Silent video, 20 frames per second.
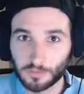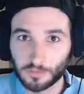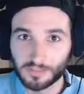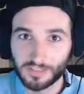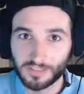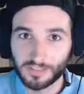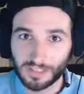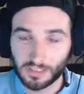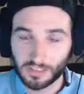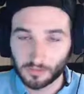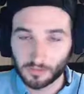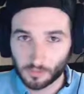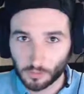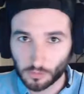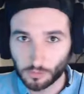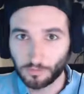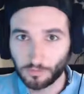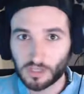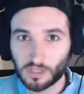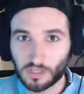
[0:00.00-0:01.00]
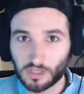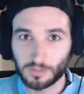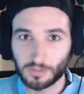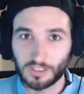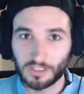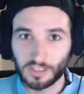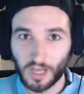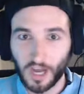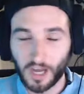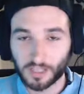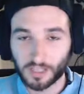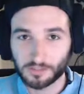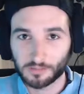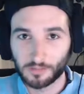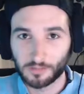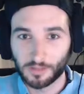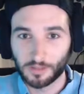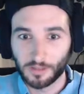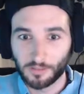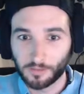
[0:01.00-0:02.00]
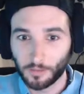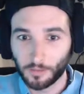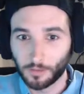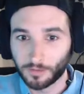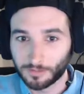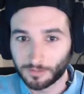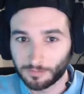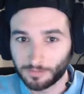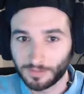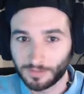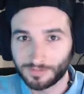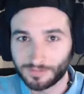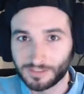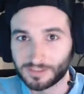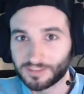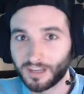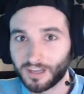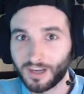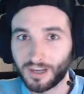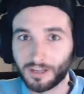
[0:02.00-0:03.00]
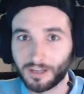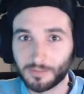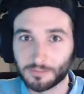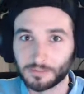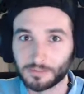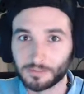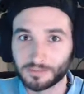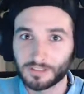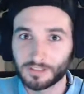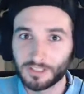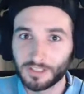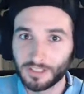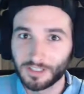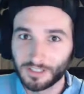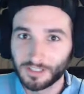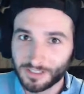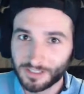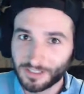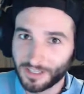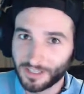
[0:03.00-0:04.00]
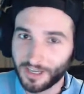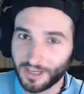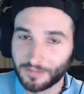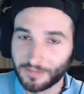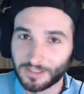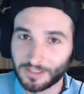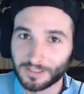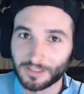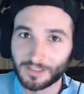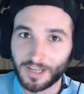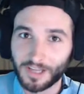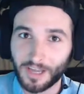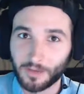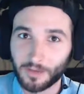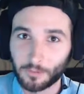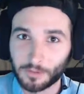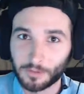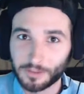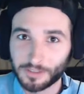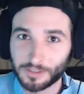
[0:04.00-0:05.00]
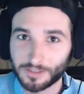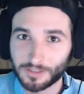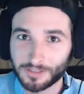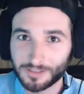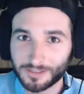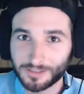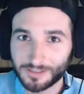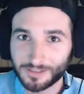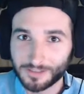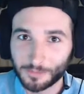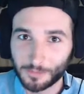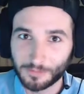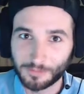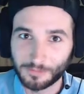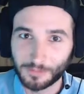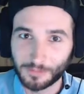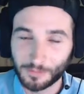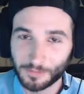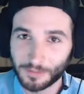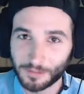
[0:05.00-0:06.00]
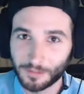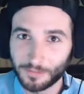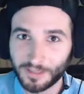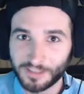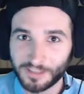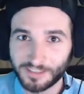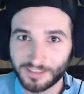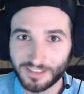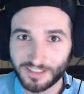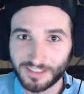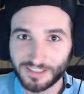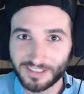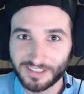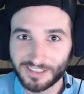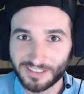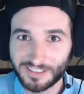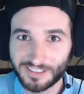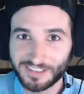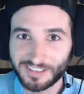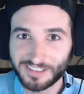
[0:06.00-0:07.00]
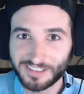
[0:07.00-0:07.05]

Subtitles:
but taking a true freshman into Oxford and throwing 50 times, I mean, do we feel good about that?